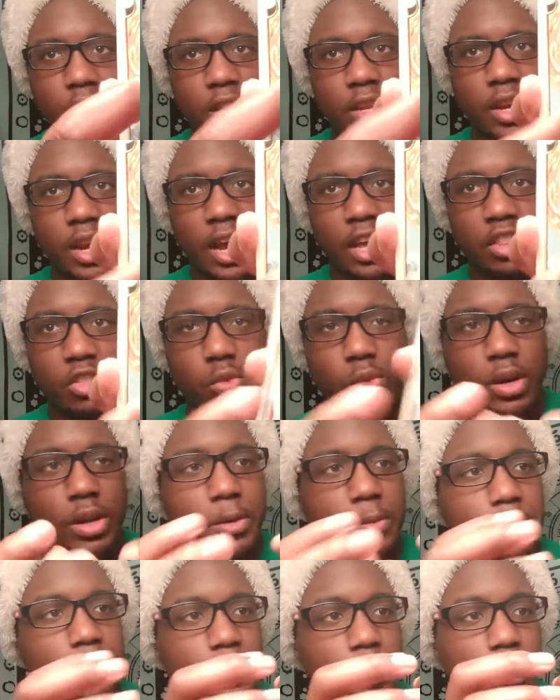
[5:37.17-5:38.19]
the ninth
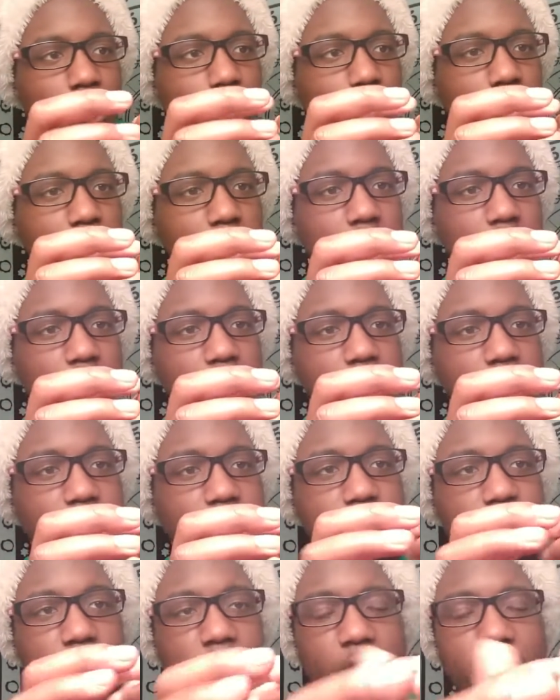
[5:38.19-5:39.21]
one with
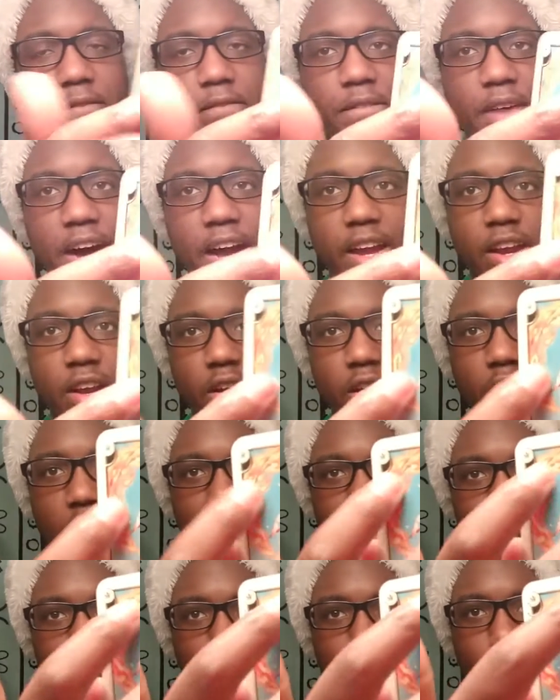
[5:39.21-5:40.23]
this
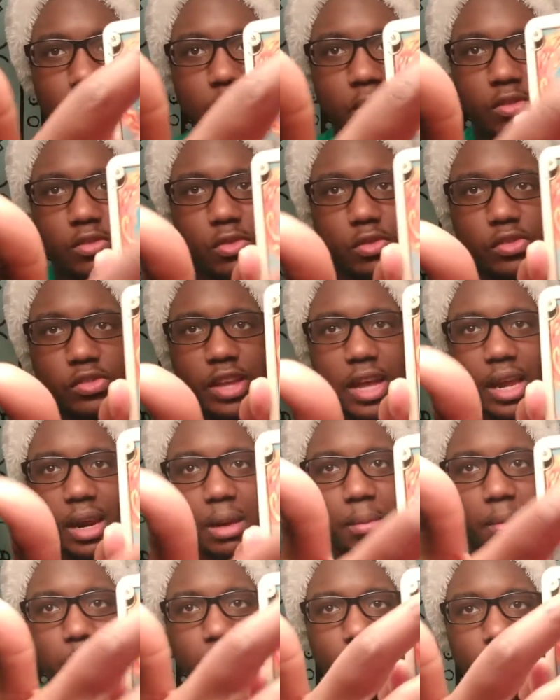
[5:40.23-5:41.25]
fire elemental
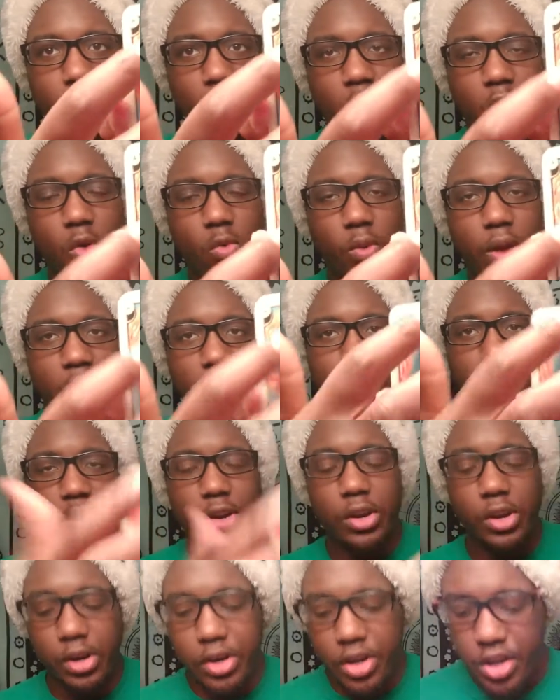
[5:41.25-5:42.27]
salamander
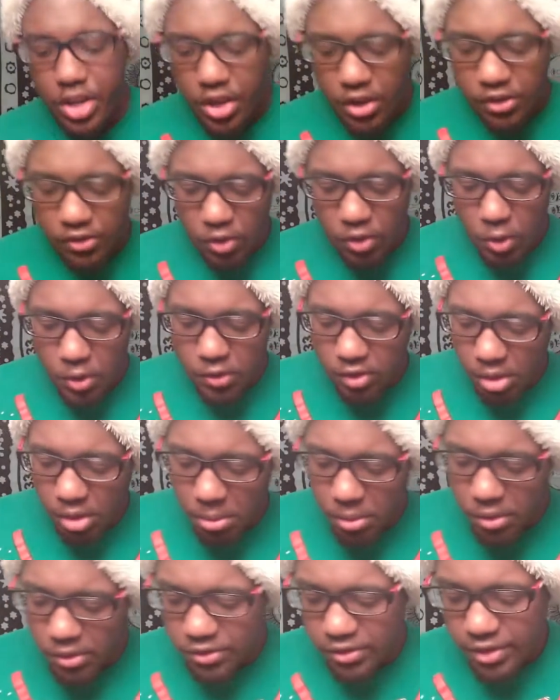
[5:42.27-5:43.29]
around her. So it's
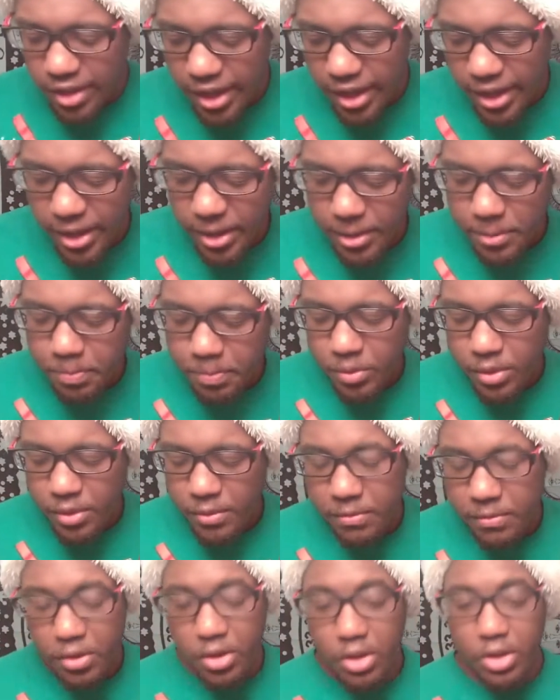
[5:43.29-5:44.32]
almost like,
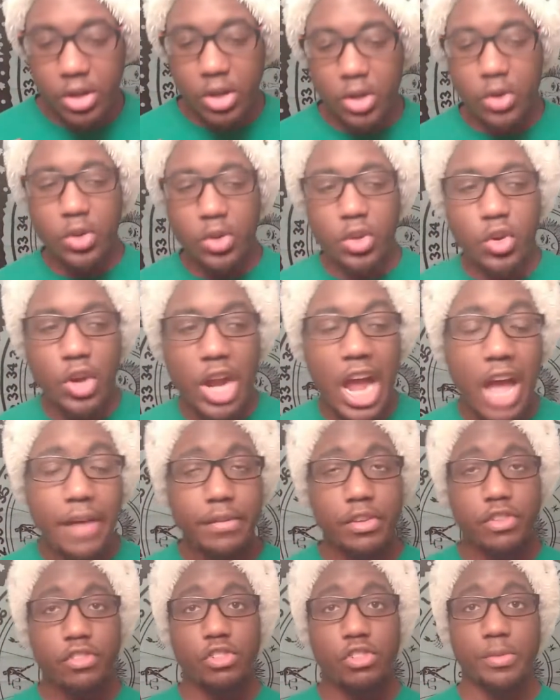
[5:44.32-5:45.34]
Virgo, you're
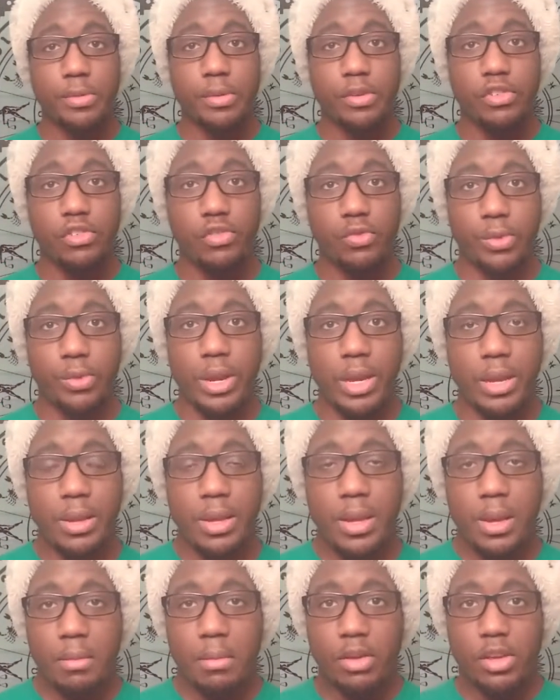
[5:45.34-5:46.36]
having to
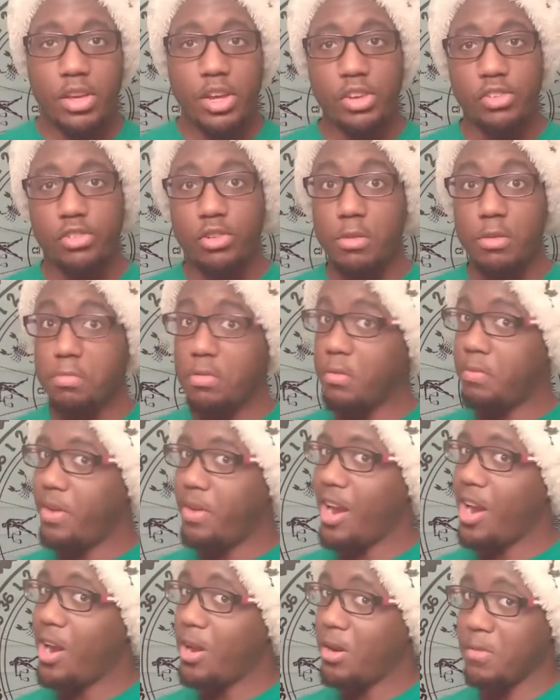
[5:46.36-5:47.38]
retreat because you're
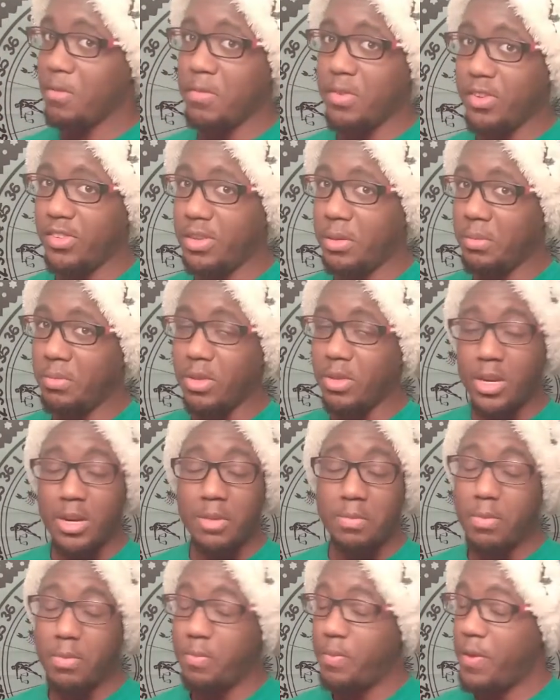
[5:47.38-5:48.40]
preparing for something.
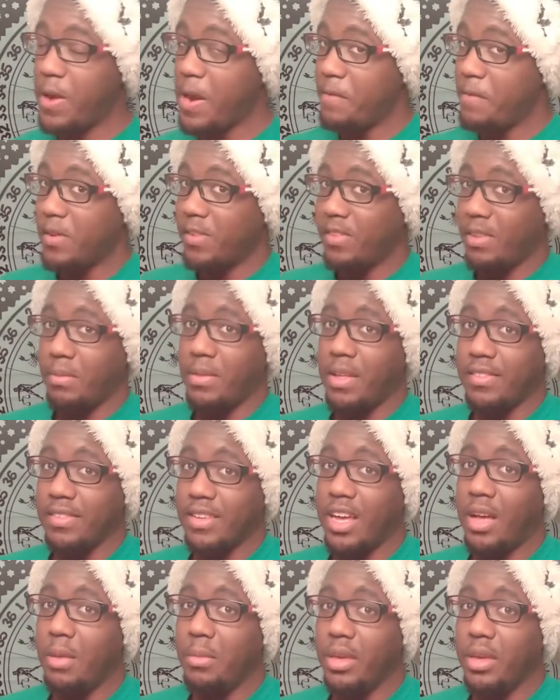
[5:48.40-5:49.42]
You're preparing for something
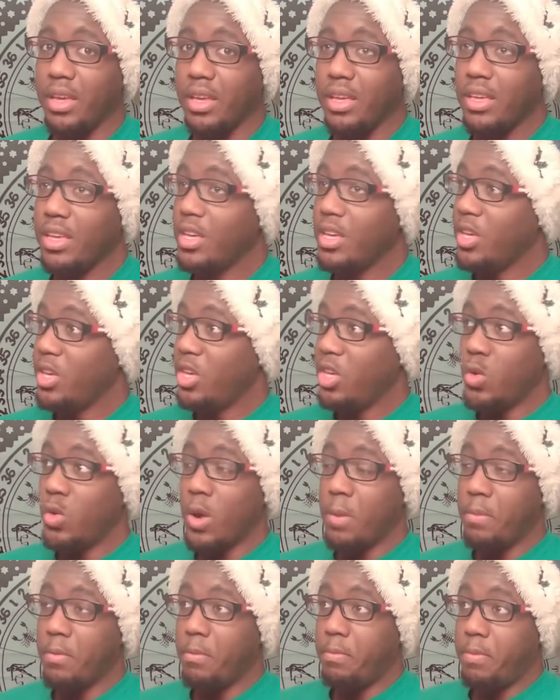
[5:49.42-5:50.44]
that's coming.
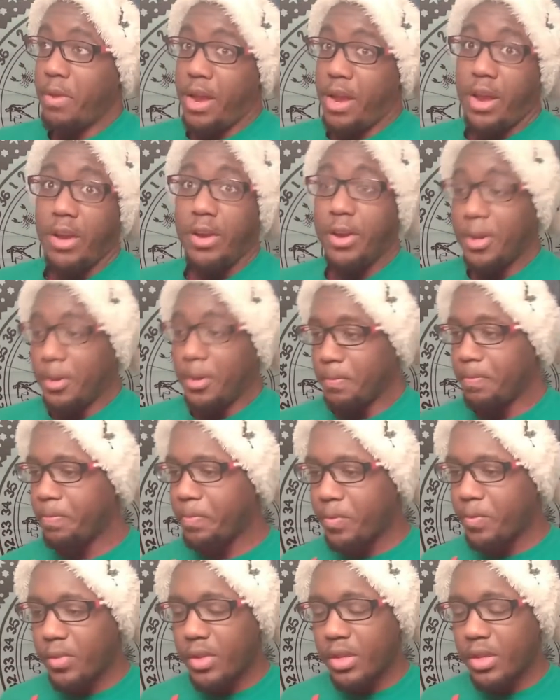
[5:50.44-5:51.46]
You are preparing